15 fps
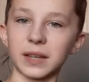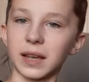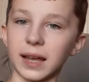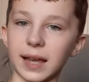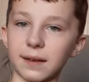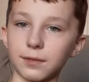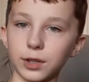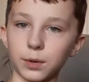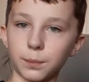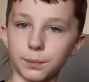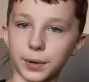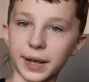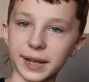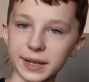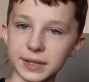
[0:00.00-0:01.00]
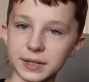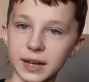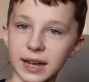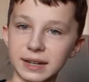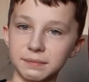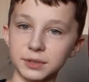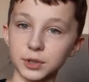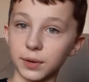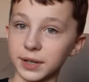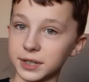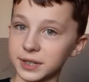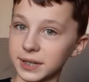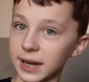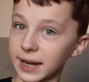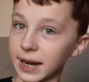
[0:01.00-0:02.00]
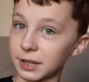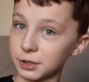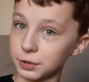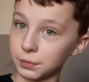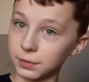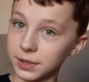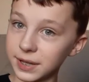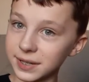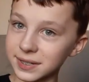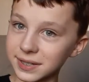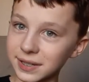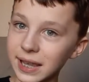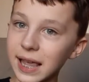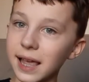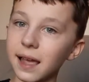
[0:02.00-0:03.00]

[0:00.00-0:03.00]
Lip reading: I have a little break in time, so I decided I'd do this.